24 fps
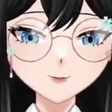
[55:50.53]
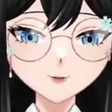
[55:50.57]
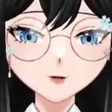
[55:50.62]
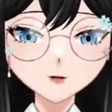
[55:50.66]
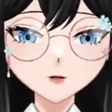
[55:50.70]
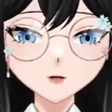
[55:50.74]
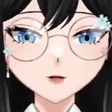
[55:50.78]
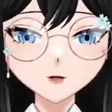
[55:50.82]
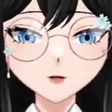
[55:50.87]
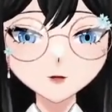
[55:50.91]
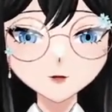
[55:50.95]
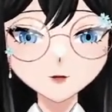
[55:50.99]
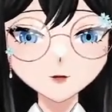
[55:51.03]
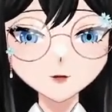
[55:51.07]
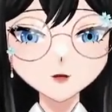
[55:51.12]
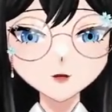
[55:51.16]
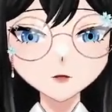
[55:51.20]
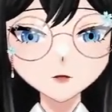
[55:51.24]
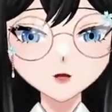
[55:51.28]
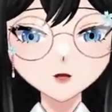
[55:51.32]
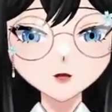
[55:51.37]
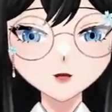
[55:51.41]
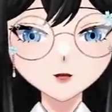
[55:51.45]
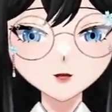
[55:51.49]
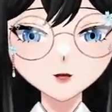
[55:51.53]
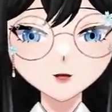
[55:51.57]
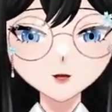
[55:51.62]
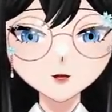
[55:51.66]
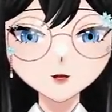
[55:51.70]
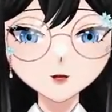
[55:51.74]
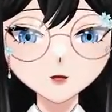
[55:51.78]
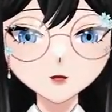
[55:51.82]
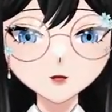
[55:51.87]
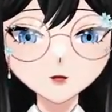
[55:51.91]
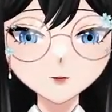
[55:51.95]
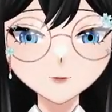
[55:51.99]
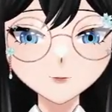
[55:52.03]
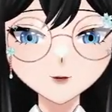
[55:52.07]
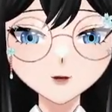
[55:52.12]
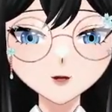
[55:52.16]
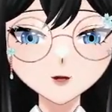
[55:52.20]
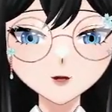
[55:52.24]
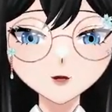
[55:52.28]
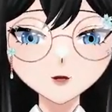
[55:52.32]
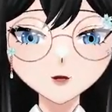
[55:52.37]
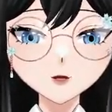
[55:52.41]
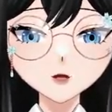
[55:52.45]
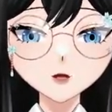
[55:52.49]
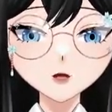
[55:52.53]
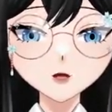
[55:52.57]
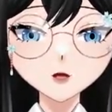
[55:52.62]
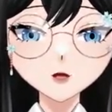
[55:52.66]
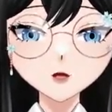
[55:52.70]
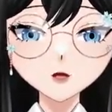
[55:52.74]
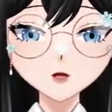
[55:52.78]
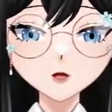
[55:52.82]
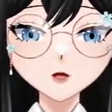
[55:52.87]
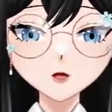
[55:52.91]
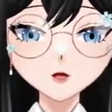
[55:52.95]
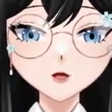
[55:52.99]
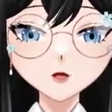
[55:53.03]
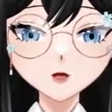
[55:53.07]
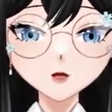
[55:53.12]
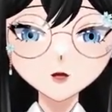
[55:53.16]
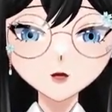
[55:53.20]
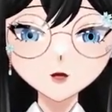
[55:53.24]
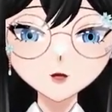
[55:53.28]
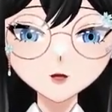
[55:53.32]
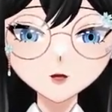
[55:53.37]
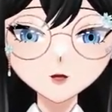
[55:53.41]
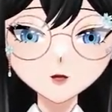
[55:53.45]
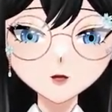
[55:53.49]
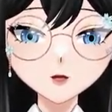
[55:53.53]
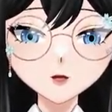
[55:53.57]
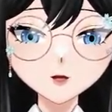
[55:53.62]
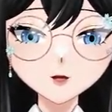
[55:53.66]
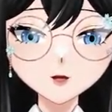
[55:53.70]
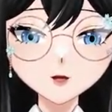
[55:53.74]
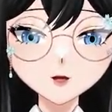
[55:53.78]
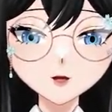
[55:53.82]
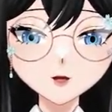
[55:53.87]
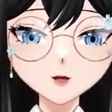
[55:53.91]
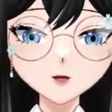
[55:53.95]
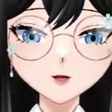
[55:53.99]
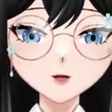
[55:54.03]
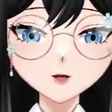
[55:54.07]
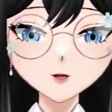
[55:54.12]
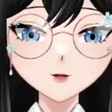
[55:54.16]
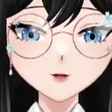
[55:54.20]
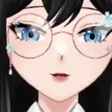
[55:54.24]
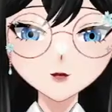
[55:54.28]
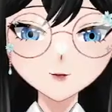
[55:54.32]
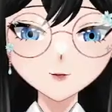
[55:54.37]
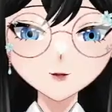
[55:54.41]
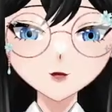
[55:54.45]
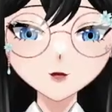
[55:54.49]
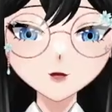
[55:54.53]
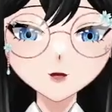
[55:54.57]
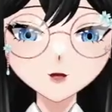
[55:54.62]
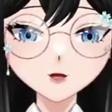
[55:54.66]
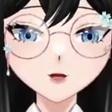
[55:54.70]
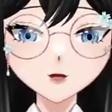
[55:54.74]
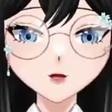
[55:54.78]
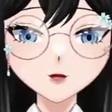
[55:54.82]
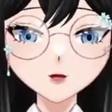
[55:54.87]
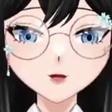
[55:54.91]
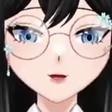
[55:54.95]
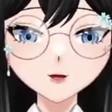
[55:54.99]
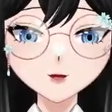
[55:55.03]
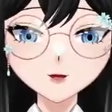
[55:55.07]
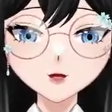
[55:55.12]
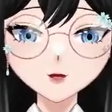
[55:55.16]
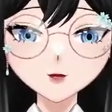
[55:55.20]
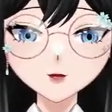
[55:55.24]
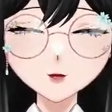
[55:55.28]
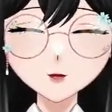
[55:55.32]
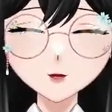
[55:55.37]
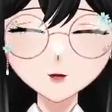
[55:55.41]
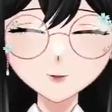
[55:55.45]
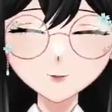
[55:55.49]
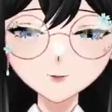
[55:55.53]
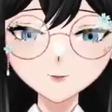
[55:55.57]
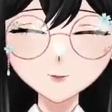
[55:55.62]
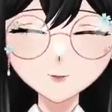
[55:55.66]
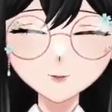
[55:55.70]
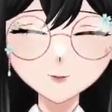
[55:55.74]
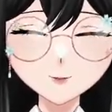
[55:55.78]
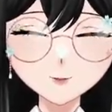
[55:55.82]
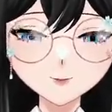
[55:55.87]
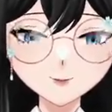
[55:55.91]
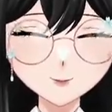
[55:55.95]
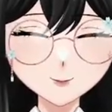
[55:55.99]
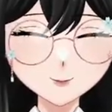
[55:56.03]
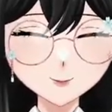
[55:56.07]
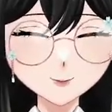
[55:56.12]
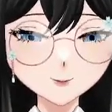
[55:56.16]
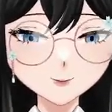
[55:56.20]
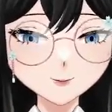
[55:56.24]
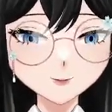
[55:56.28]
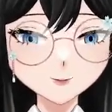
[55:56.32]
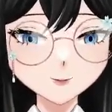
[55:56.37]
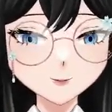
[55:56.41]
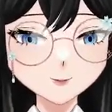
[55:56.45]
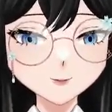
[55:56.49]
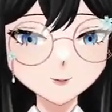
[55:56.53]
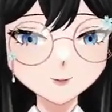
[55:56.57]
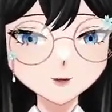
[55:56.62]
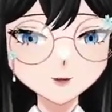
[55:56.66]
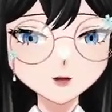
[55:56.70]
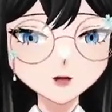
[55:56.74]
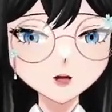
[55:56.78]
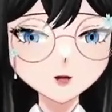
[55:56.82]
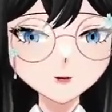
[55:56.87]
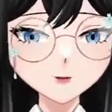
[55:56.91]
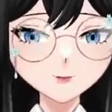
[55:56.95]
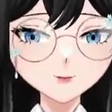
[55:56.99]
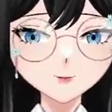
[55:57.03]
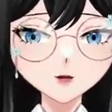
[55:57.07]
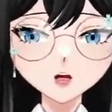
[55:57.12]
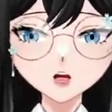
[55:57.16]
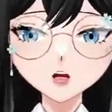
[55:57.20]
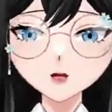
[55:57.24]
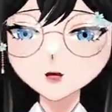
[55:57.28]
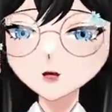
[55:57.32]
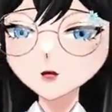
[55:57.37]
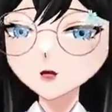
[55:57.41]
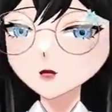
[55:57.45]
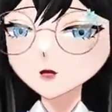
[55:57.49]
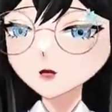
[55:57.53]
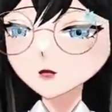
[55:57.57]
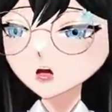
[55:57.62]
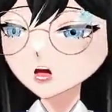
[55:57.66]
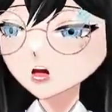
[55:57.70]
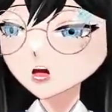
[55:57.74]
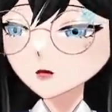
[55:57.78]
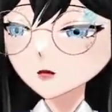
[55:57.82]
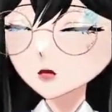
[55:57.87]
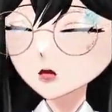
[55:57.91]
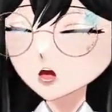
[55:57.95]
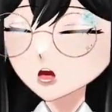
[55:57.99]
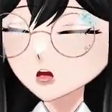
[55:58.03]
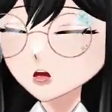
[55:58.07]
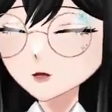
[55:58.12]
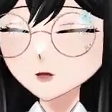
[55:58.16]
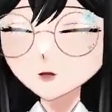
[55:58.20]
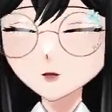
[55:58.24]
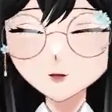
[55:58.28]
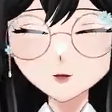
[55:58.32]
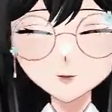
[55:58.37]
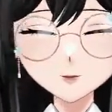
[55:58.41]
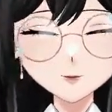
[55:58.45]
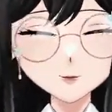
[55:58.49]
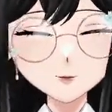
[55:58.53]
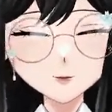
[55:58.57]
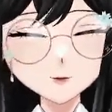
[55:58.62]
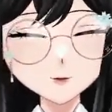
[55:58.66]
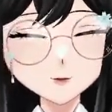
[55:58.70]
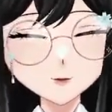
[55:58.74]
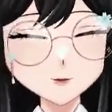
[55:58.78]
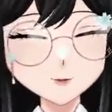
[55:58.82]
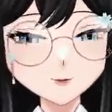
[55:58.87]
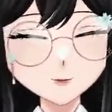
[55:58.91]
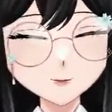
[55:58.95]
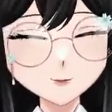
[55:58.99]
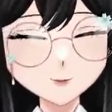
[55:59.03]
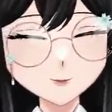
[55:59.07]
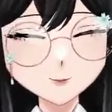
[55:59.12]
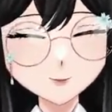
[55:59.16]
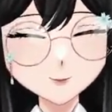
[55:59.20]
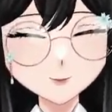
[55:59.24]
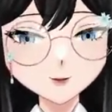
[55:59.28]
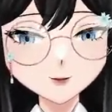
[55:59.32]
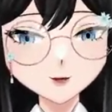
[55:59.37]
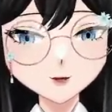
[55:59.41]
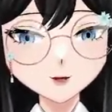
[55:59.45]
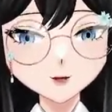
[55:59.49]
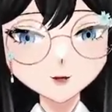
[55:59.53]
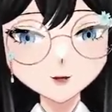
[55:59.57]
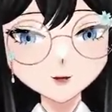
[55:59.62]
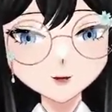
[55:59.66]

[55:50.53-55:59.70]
due to the presence of tight junctions in intestinal epithelial cells. Hell, I need to drink water. So